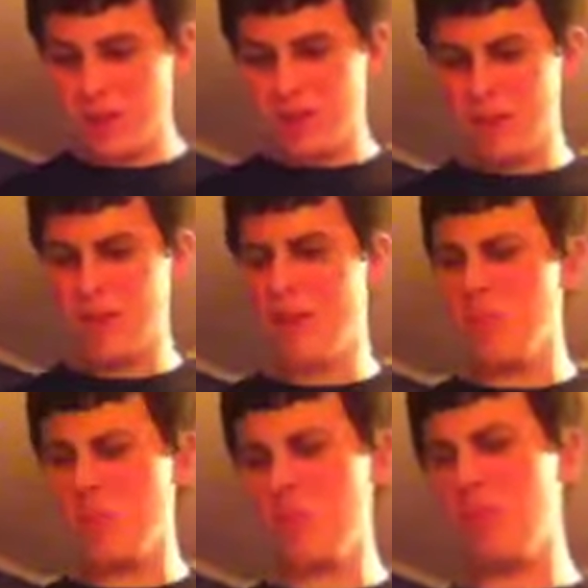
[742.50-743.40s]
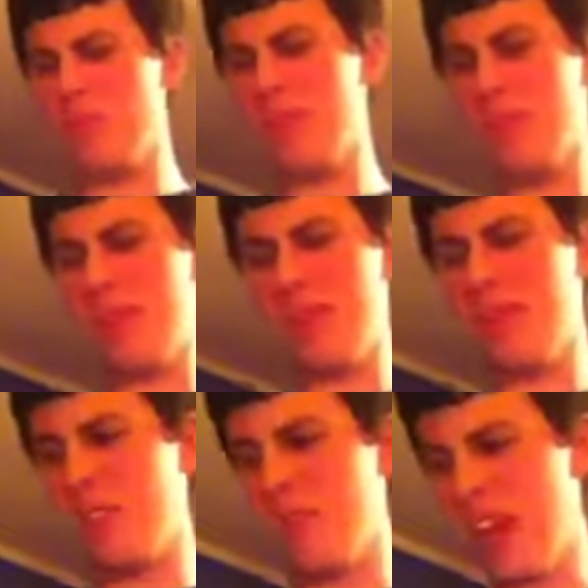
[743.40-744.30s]
Some good moves in
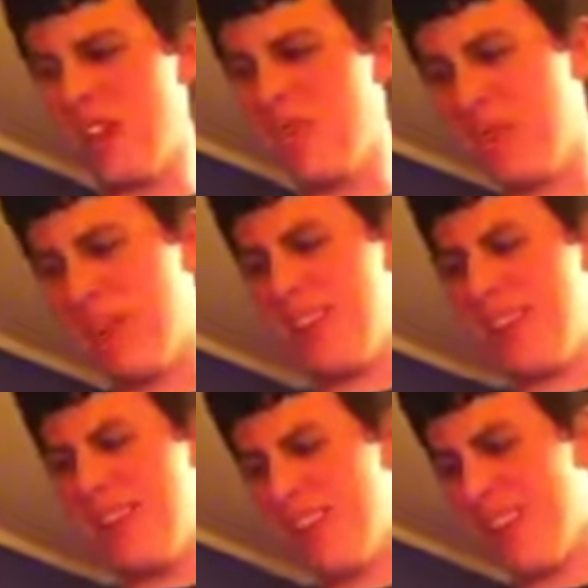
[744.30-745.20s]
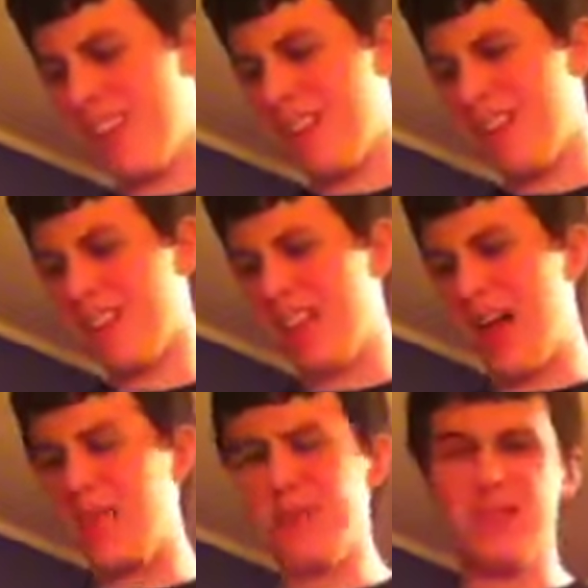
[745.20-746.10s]
this match, but a lot of
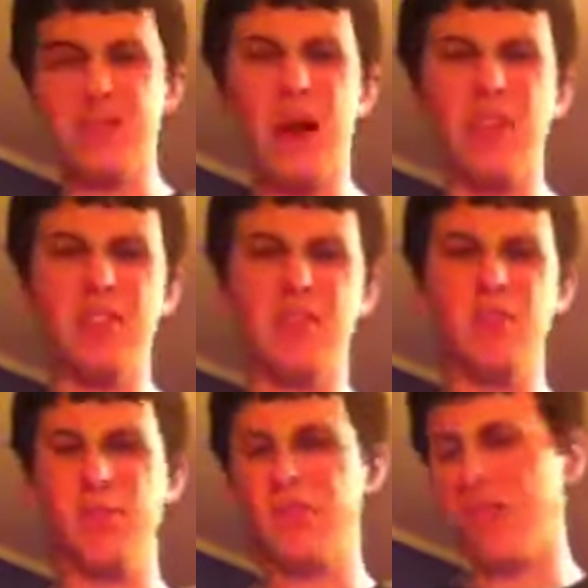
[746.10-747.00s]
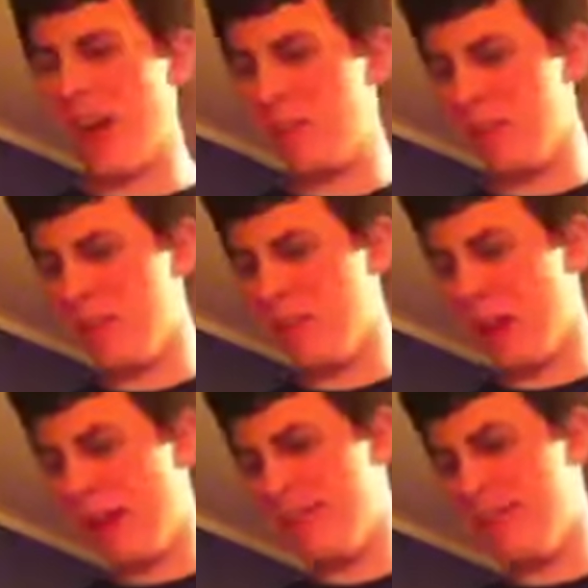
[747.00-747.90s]
sloppy spots, a few sloppy
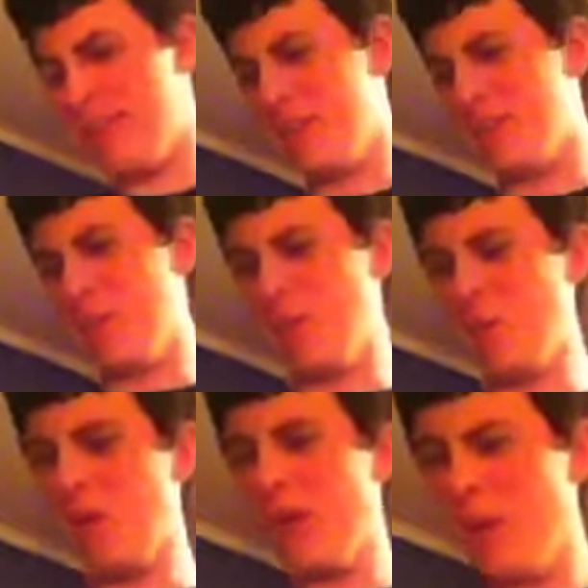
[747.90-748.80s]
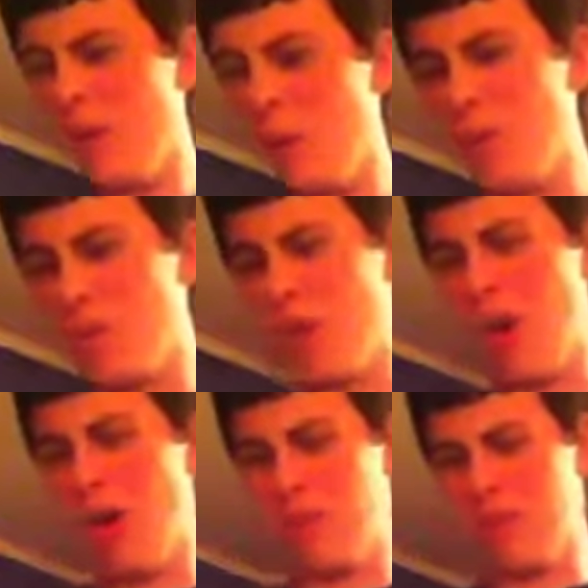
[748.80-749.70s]
spots in here too.
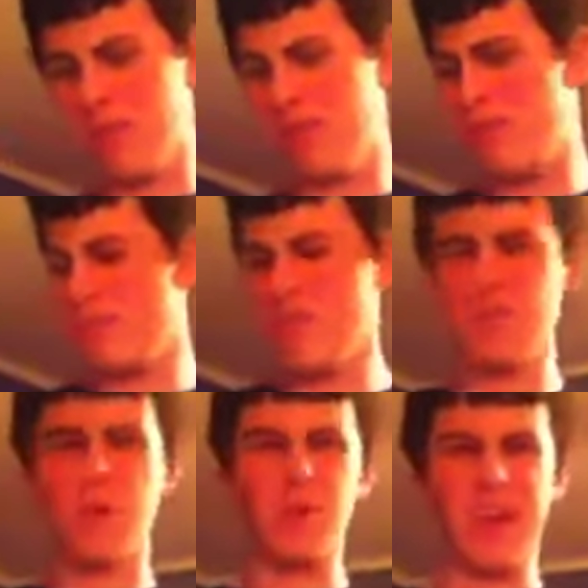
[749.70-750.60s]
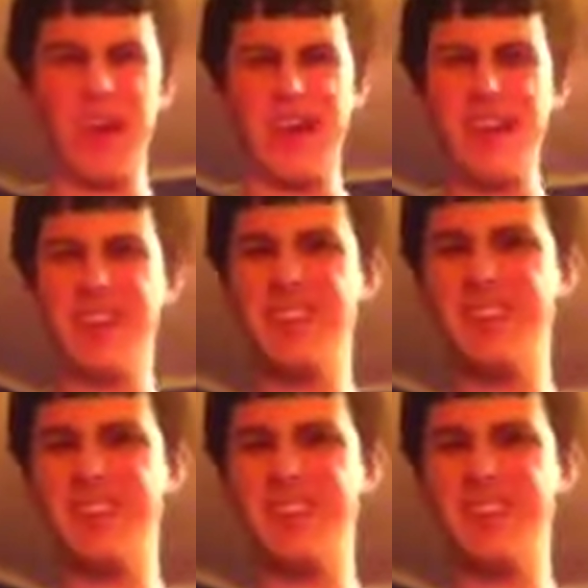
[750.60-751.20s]
Overall, it was just okay.